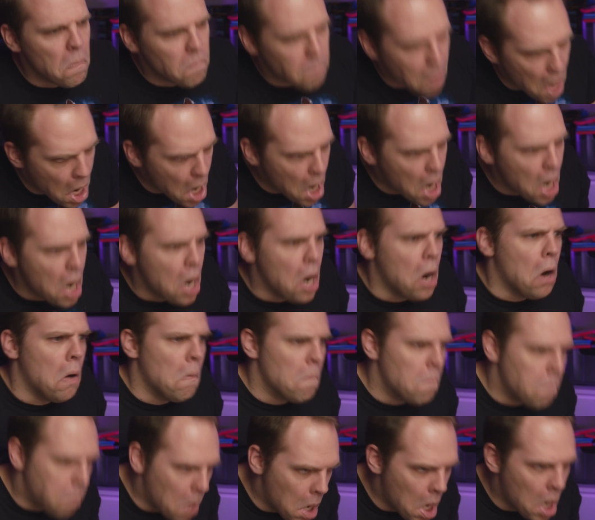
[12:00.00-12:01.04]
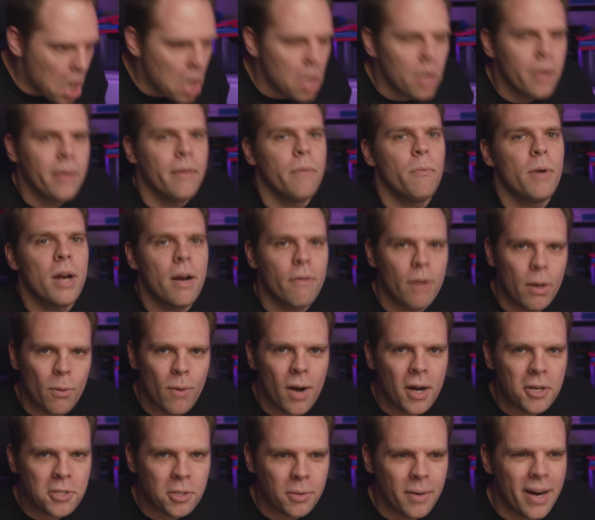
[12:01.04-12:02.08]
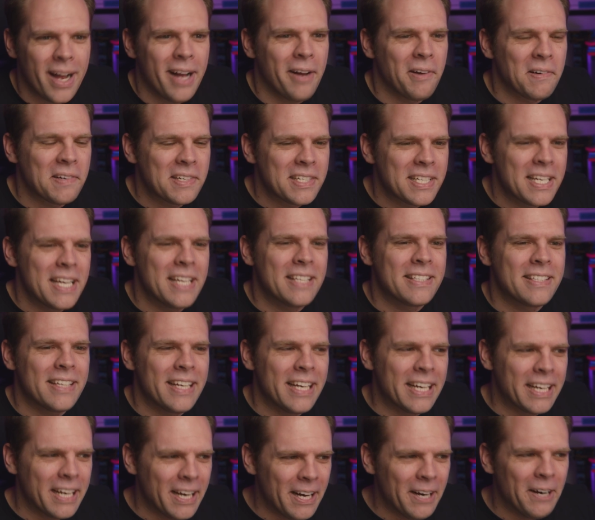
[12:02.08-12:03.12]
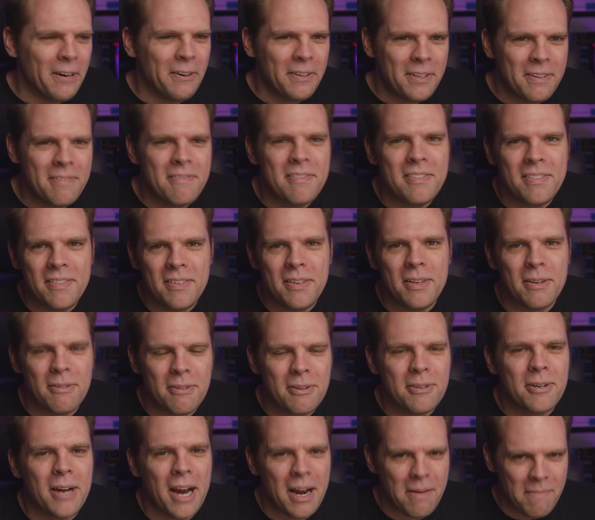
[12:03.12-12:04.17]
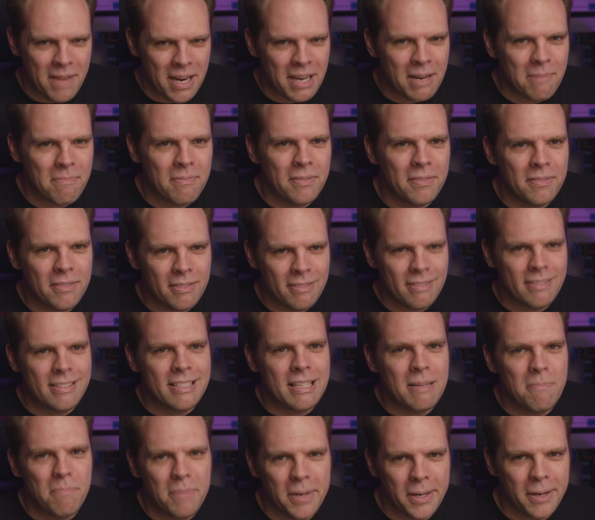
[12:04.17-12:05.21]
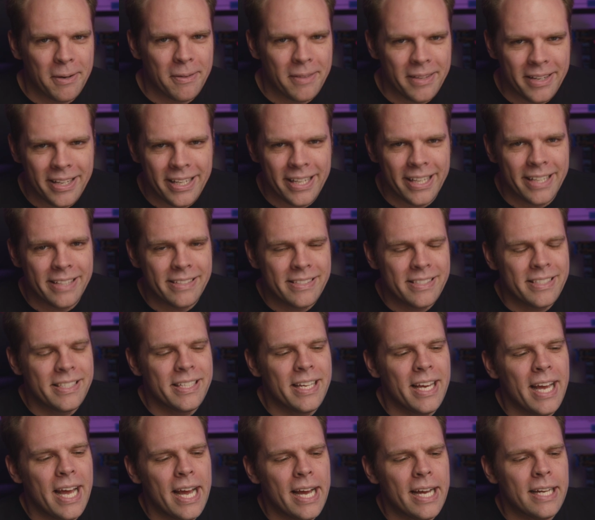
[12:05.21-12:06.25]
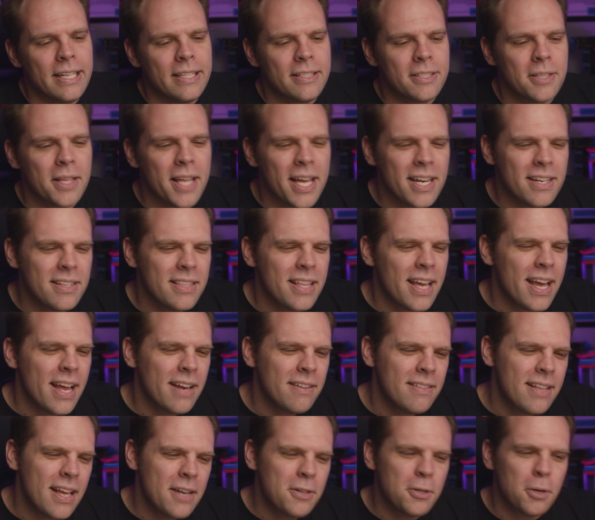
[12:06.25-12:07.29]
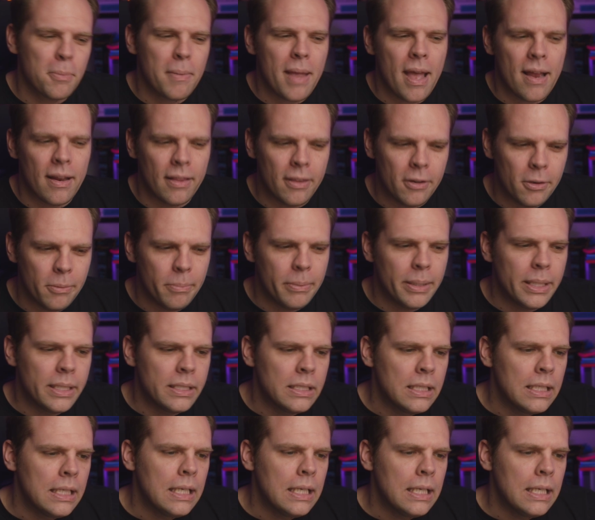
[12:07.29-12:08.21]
bah, bah, whenever he walks around, it's like, oh, you trying to make him seem bigger than he is, and so that took me out a little bit.